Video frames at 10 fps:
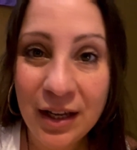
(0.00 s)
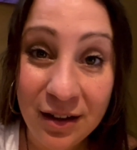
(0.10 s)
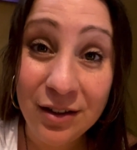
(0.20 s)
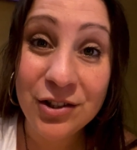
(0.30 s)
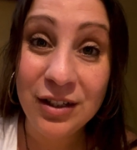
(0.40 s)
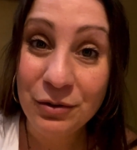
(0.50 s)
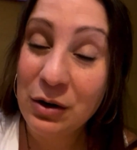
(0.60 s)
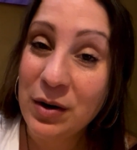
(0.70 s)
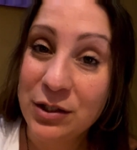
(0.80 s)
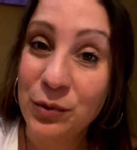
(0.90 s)
And I usually
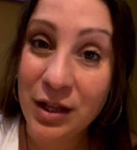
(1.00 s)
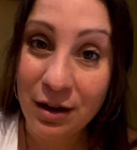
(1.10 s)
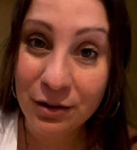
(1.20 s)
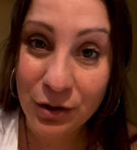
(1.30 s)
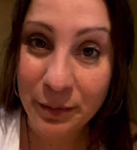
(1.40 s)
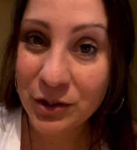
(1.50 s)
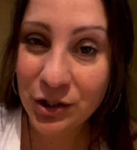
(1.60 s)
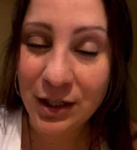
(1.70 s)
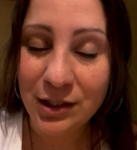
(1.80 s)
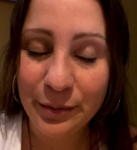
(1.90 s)
request without cream and
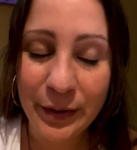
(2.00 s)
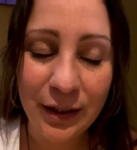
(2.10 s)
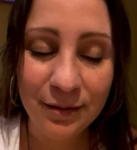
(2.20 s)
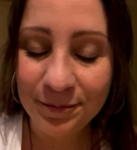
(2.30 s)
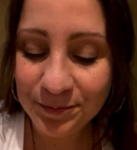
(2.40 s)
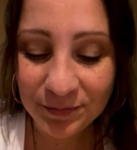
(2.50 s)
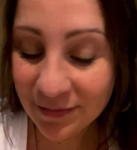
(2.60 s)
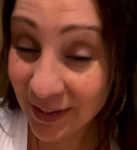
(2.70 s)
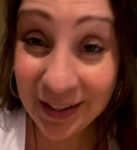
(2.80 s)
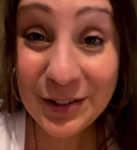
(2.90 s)
cheese, but
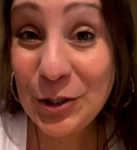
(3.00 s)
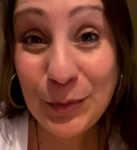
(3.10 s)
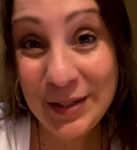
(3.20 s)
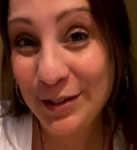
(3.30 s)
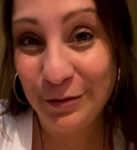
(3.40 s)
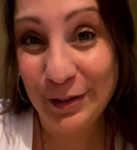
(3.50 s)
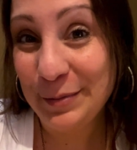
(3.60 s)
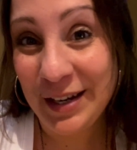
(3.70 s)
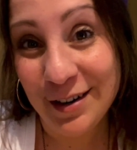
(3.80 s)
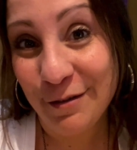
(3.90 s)
too busy
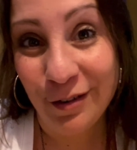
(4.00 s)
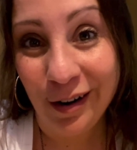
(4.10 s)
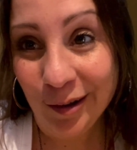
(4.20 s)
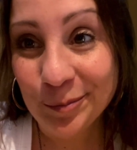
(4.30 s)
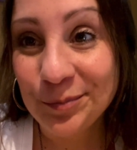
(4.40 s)
filming and I forgot.